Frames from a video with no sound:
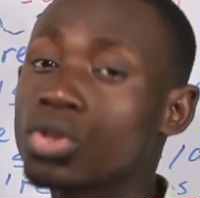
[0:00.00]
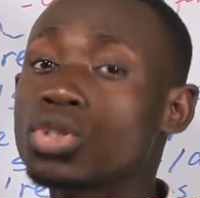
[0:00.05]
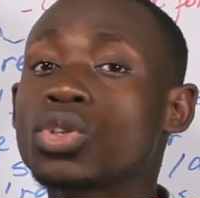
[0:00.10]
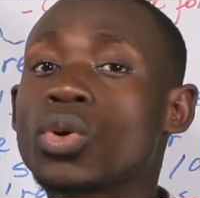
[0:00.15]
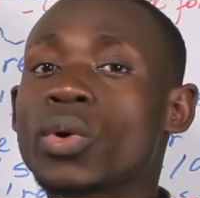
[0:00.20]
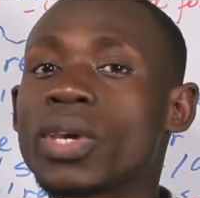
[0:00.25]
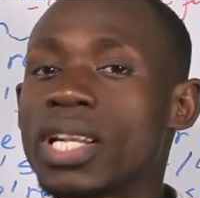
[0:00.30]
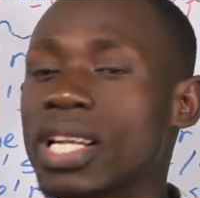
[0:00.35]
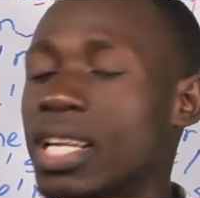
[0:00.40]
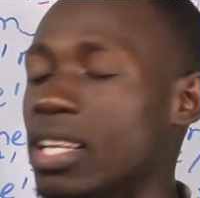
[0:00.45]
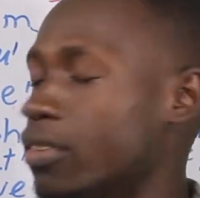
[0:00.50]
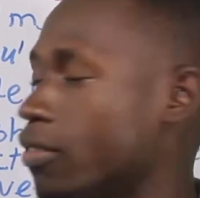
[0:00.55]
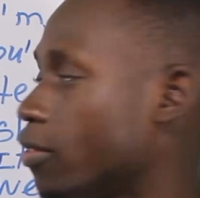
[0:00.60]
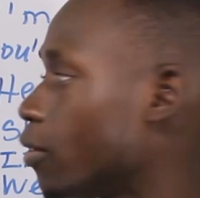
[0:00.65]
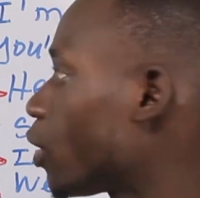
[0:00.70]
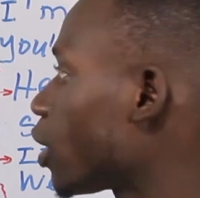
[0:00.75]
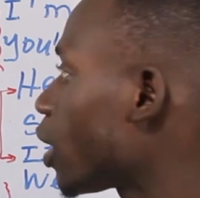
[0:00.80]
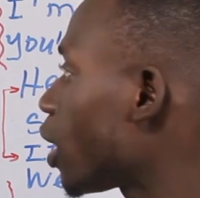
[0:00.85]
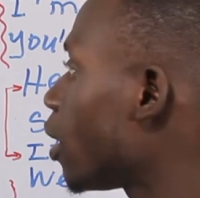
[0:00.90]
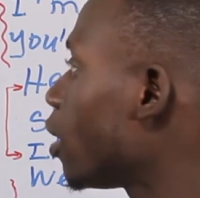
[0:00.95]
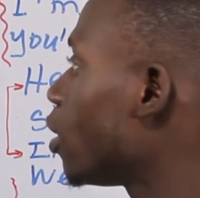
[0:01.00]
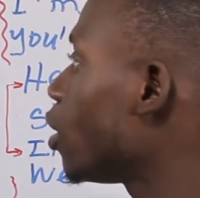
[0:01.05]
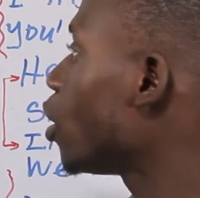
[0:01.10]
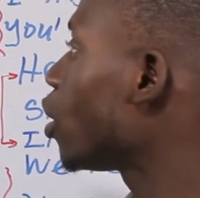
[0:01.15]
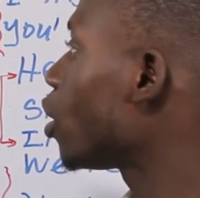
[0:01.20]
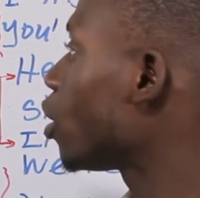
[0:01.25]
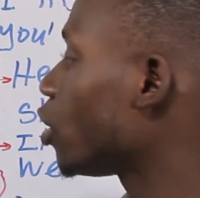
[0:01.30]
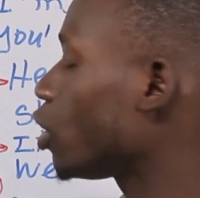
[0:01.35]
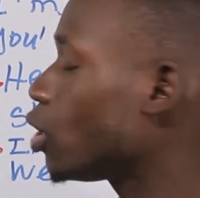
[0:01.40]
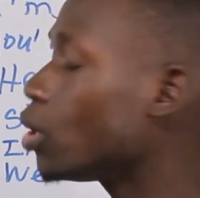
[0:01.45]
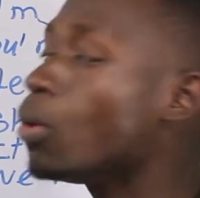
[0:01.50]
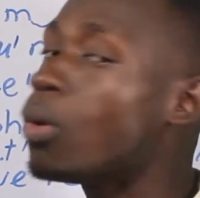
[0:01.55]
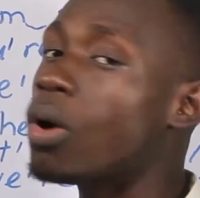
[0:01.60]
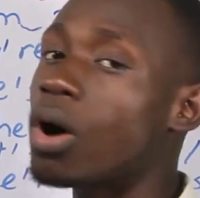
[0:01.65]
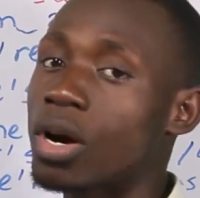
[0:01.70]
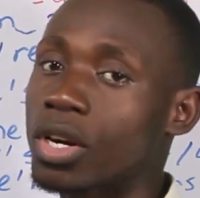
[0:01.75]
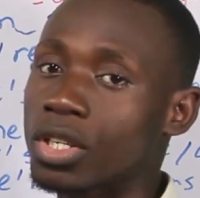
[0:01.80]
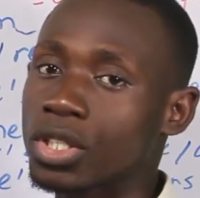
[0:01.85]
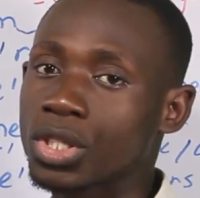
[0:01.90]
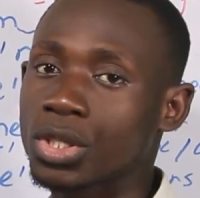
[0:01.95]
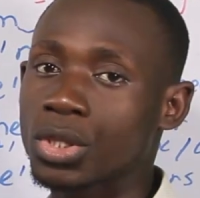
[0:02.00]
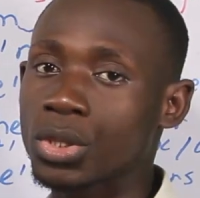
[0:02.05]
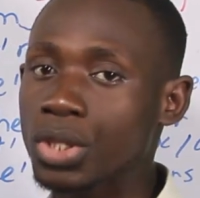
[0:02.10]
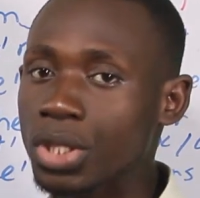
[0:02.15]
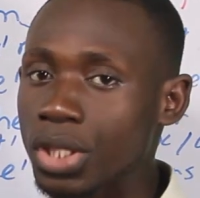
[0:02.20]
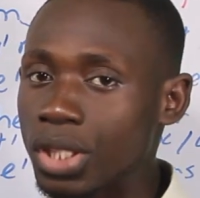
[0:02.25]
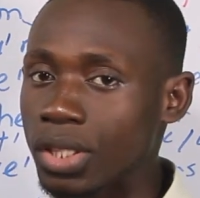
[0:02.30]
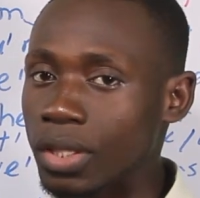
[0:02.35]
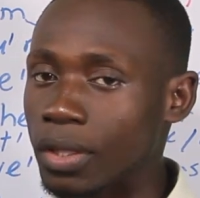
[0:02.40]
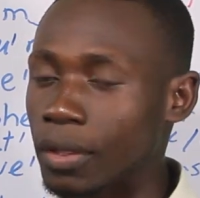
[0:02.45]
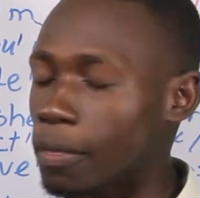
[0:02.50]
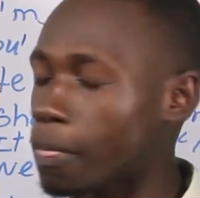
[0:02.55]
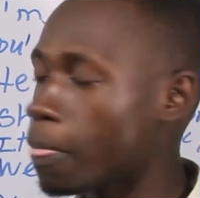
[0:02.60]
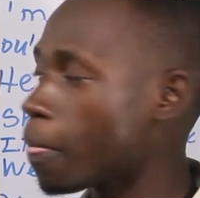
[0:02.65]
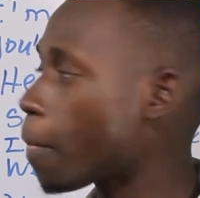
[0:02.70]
ou son élève, okay? You are a student.